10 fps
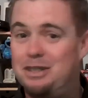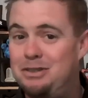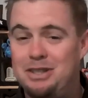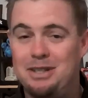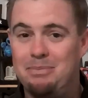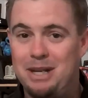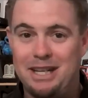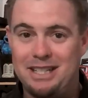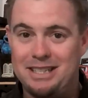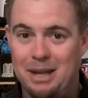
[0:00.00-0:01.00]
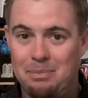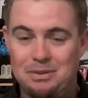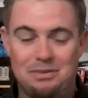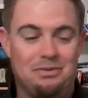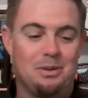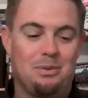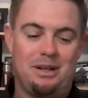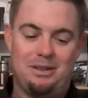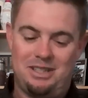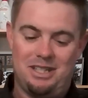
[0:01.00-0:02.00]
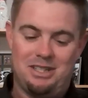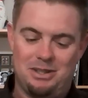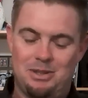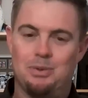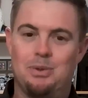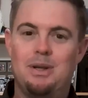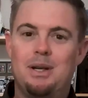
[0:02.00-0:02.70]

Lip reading: used it in many examples for when I was teaching school.